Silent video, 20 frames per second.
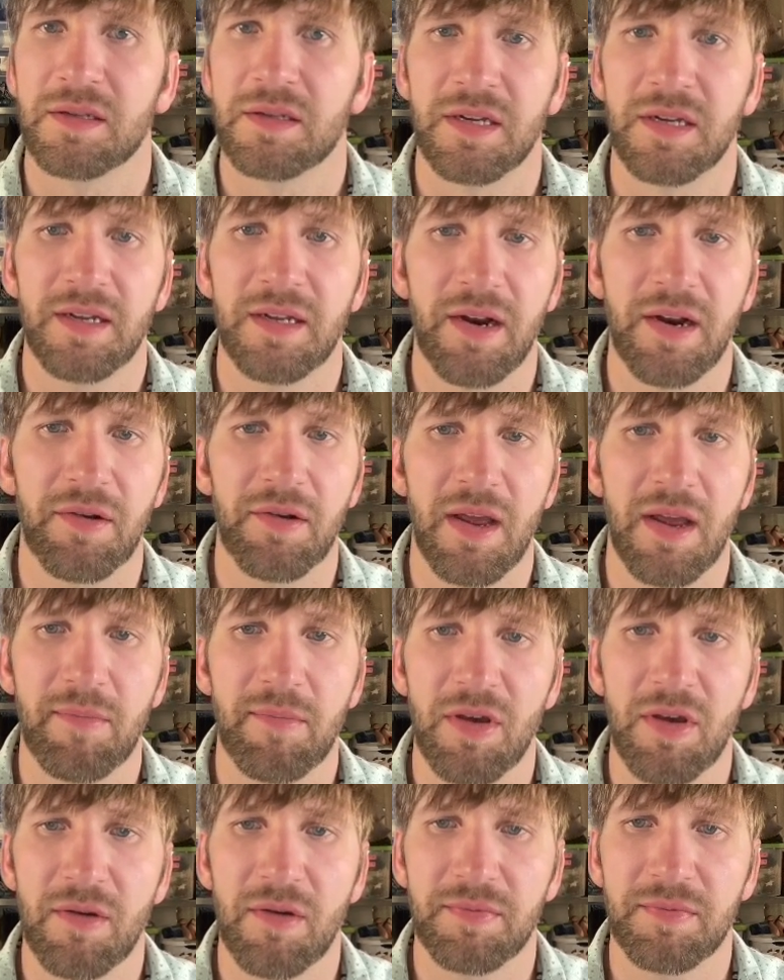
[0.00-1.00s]
Nintendo
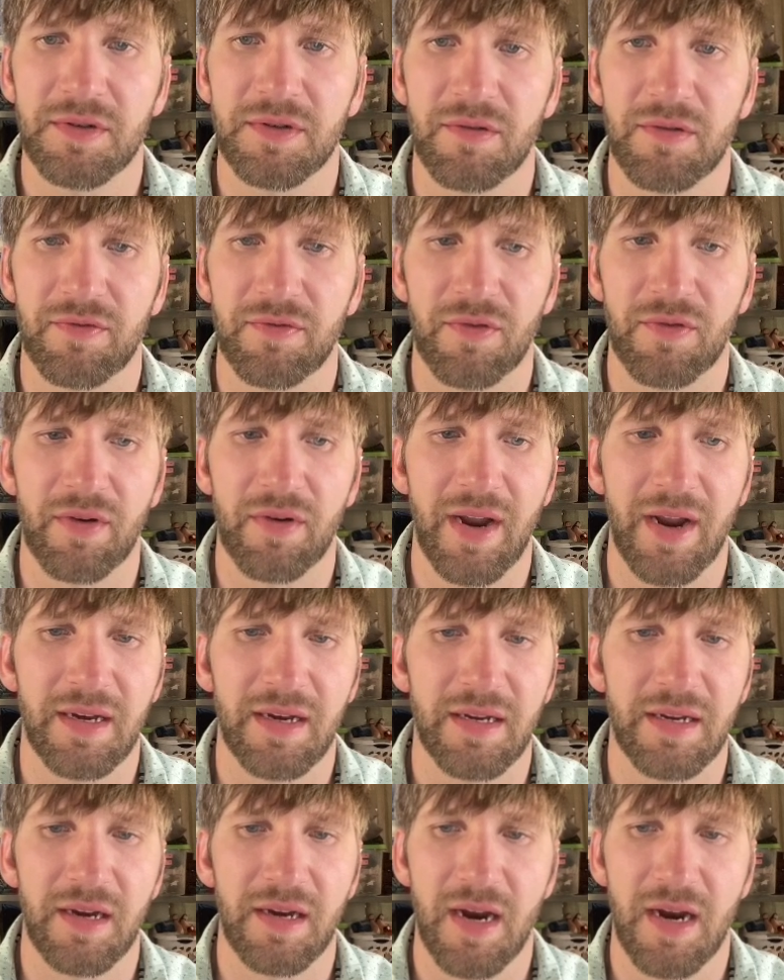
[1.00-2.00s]
GameCube sold for
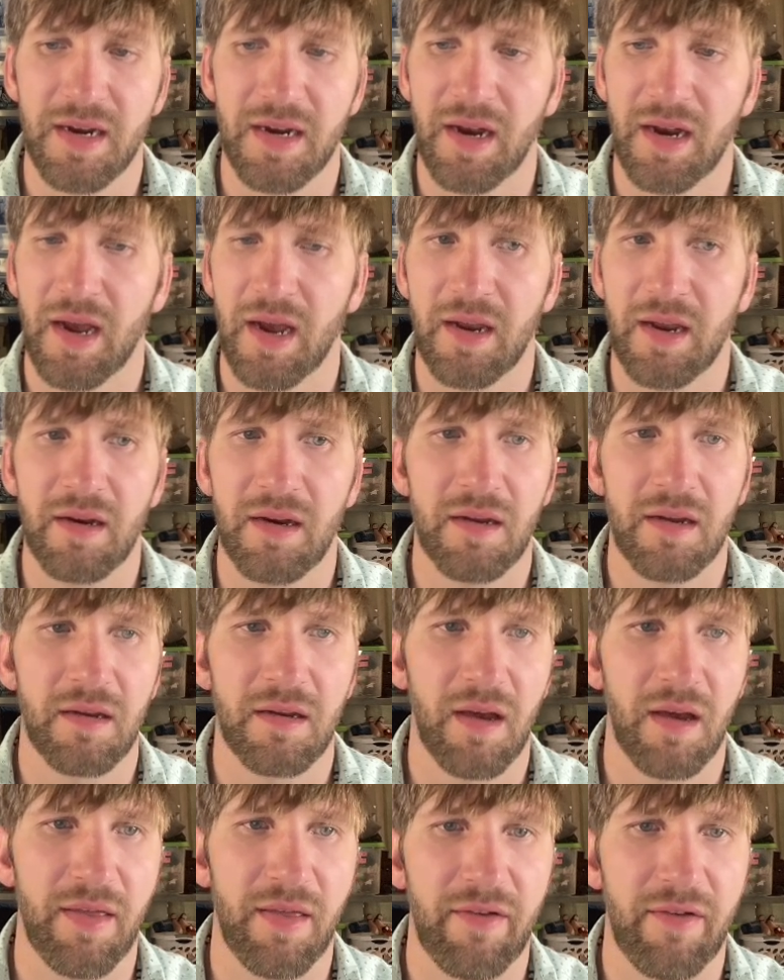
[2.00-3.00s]
$19.99.
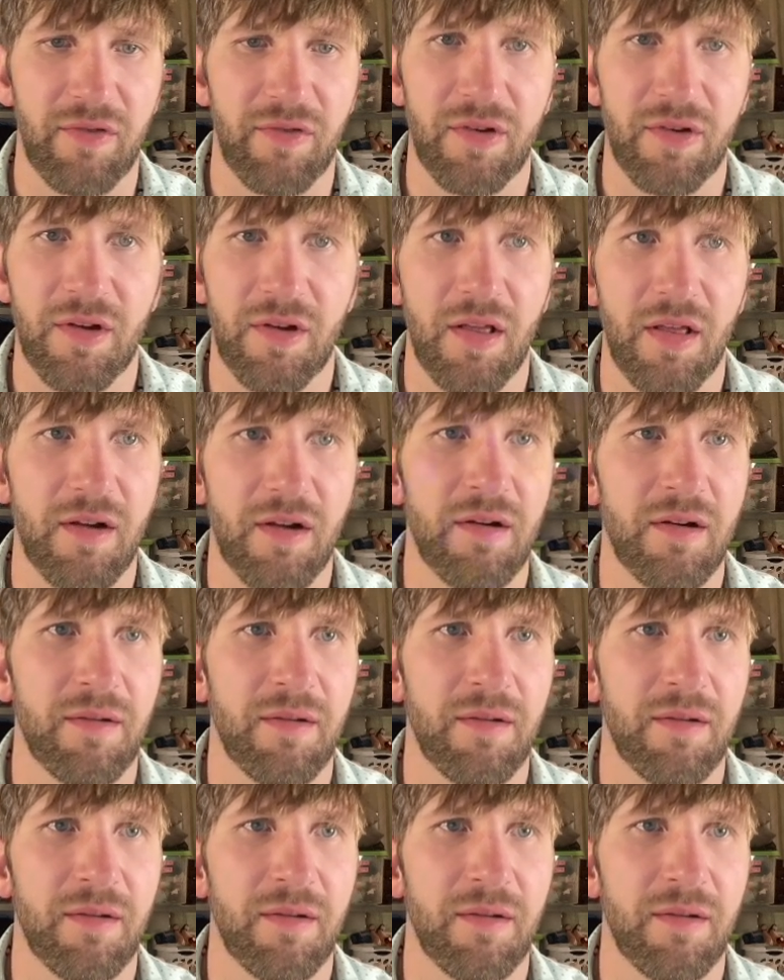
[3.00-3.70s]
Got that for $1.